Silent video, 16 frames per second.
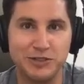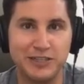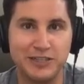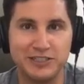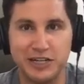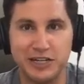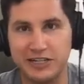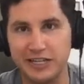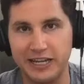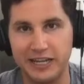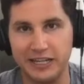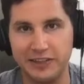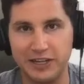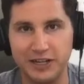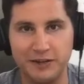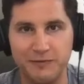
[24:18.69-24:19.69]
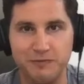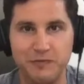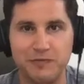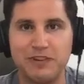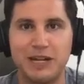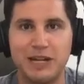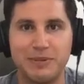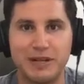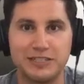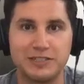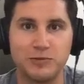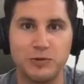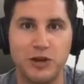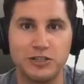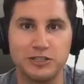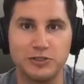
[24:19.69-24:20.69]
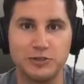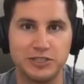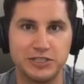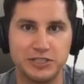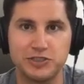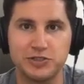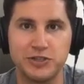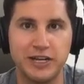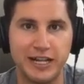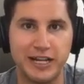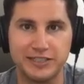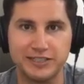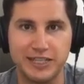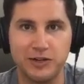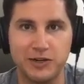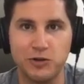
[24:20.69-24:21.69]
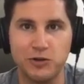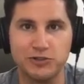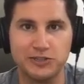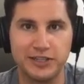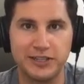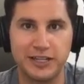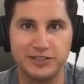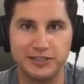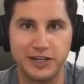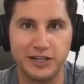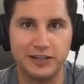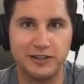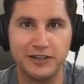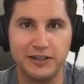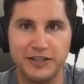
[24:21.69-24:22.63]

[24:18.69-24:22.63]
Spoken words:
They start kicking their feet up against the wall and doing just straight handstand holds, and they start